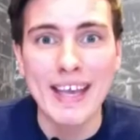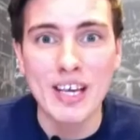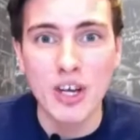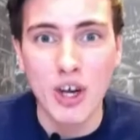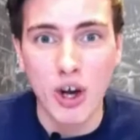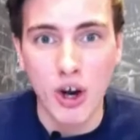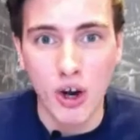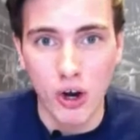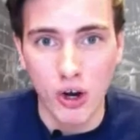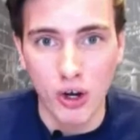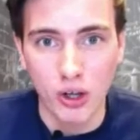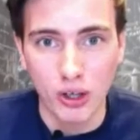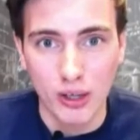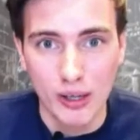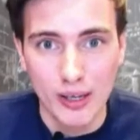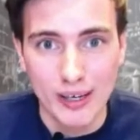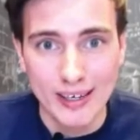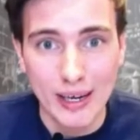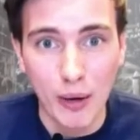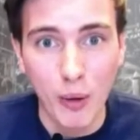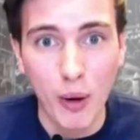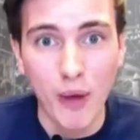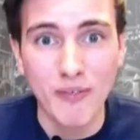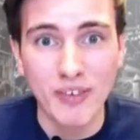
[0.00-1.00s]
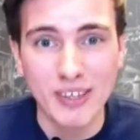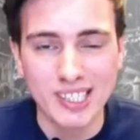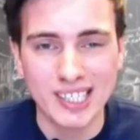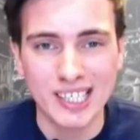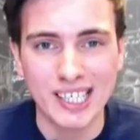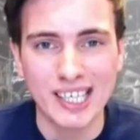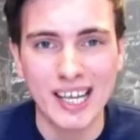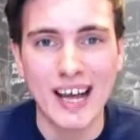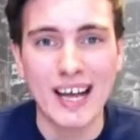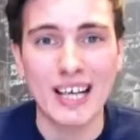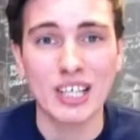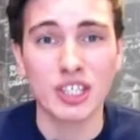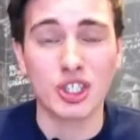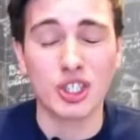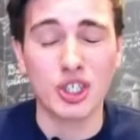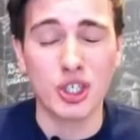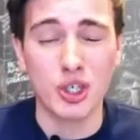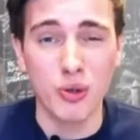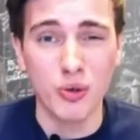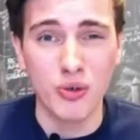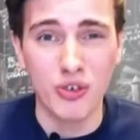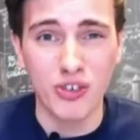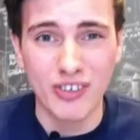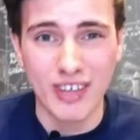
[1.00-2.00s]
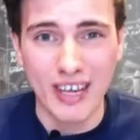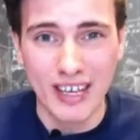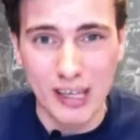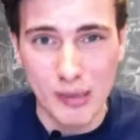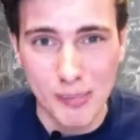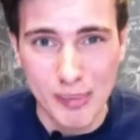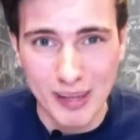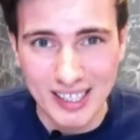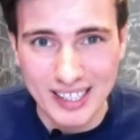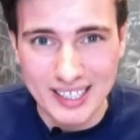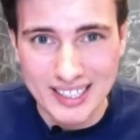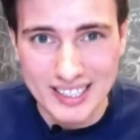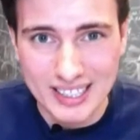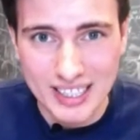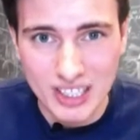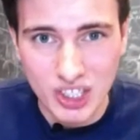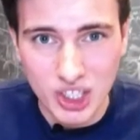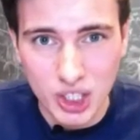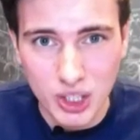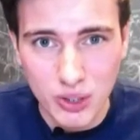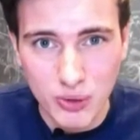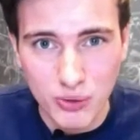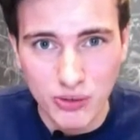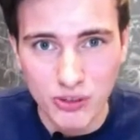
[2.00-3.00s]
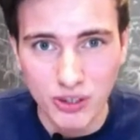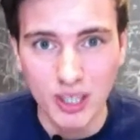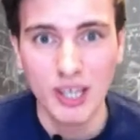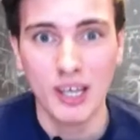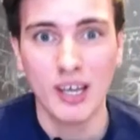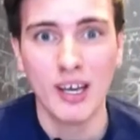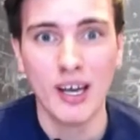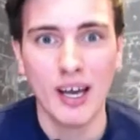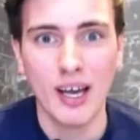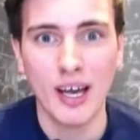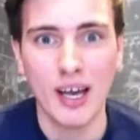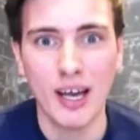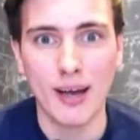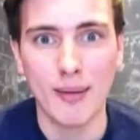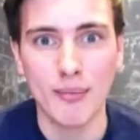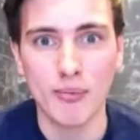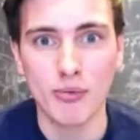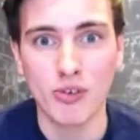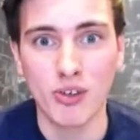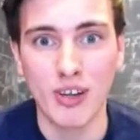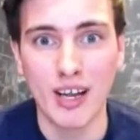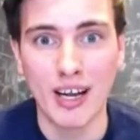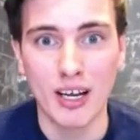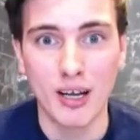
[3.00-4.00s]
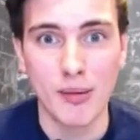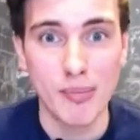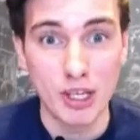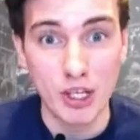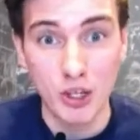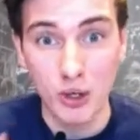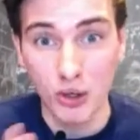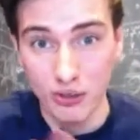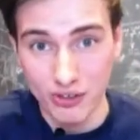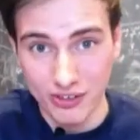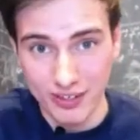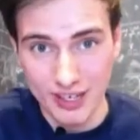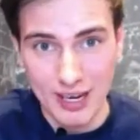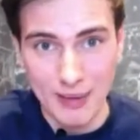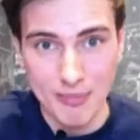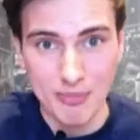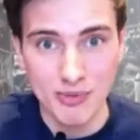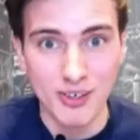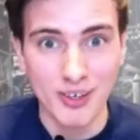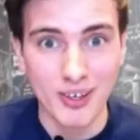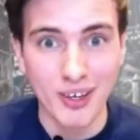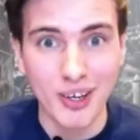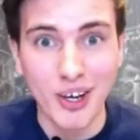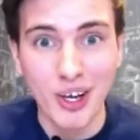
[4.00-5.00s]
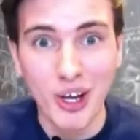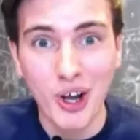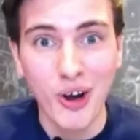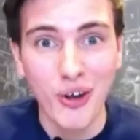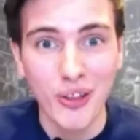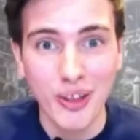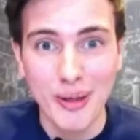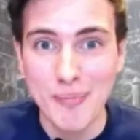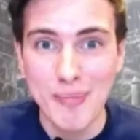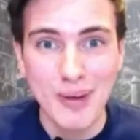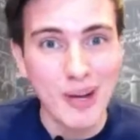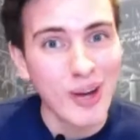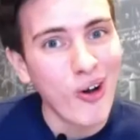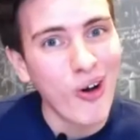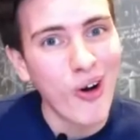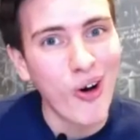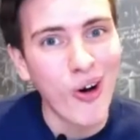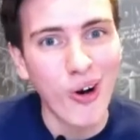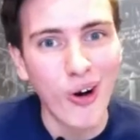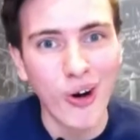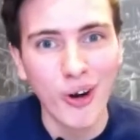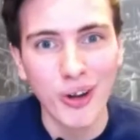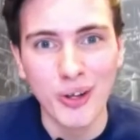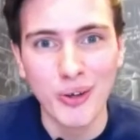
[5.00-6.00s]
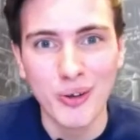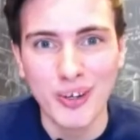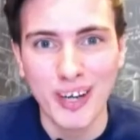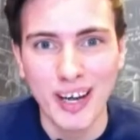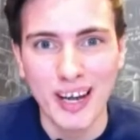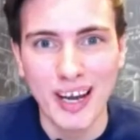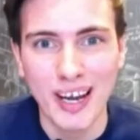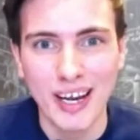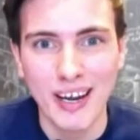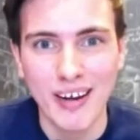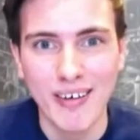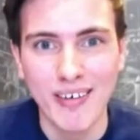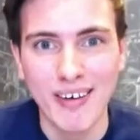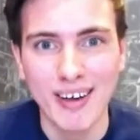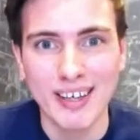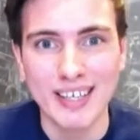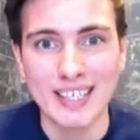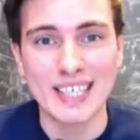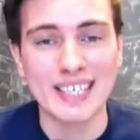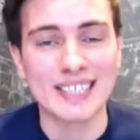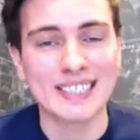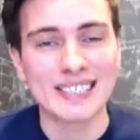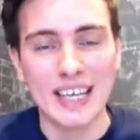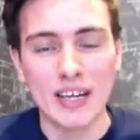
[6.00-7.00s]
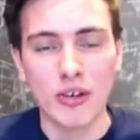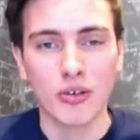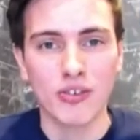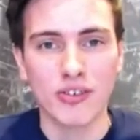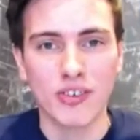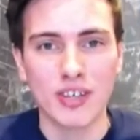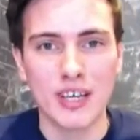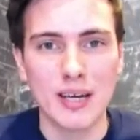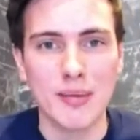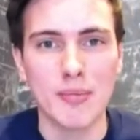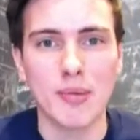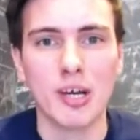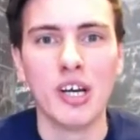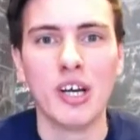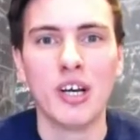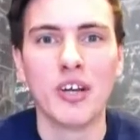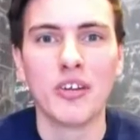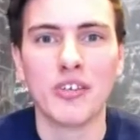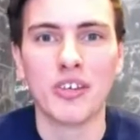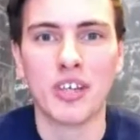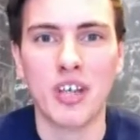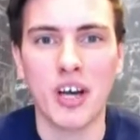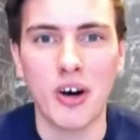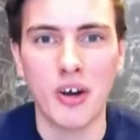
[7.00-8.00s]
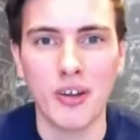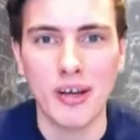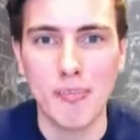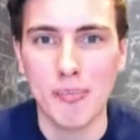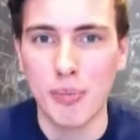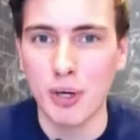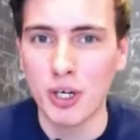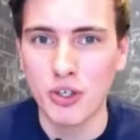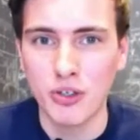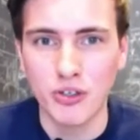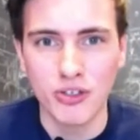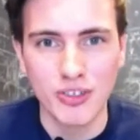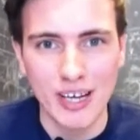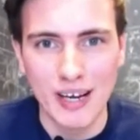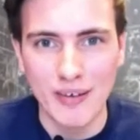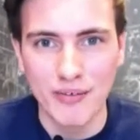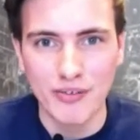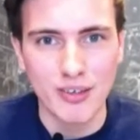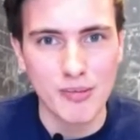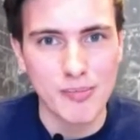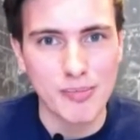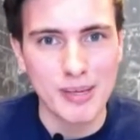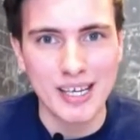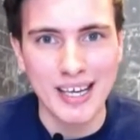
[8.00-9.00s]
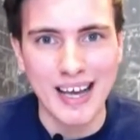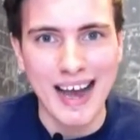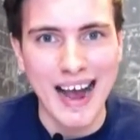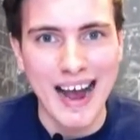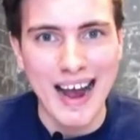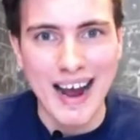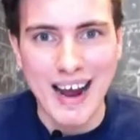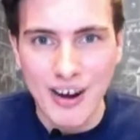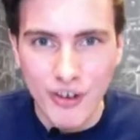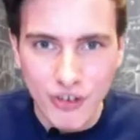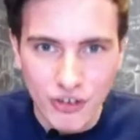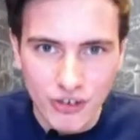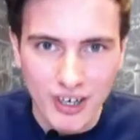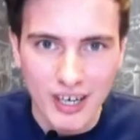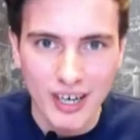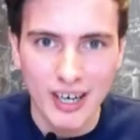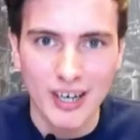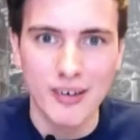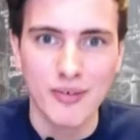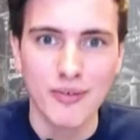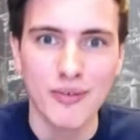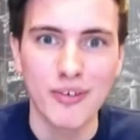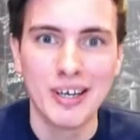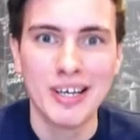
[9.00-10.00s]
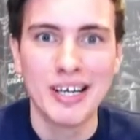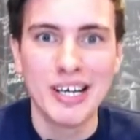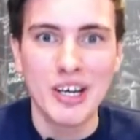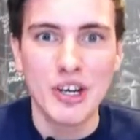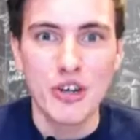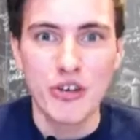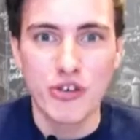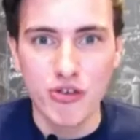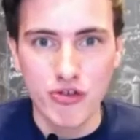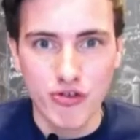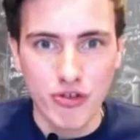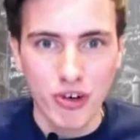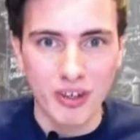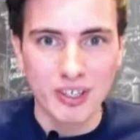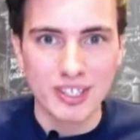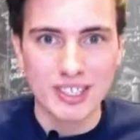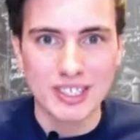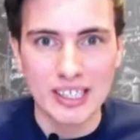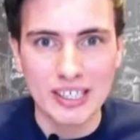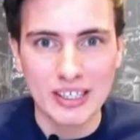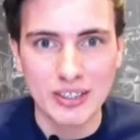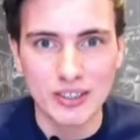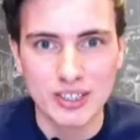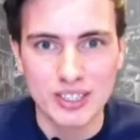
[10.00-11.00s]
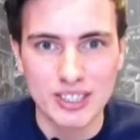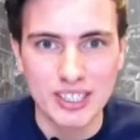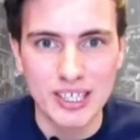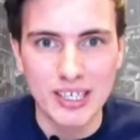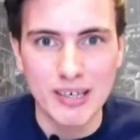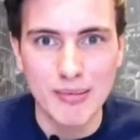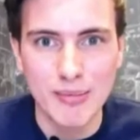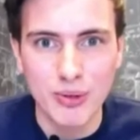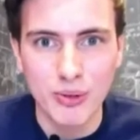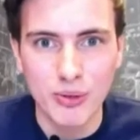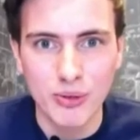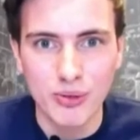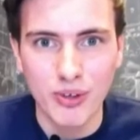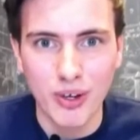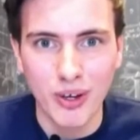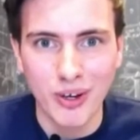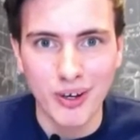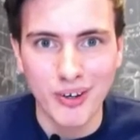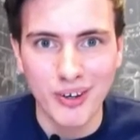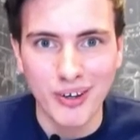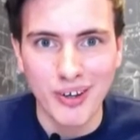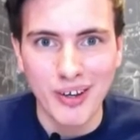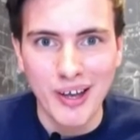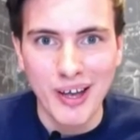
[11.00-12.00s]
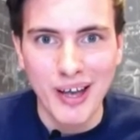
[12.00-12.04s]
call. Now obviously that has huge scalability issues, so that can be your time to call them, or you can hire a sales team to call them, but it doesn't have to be a harsh kind of strong sales team who's gonna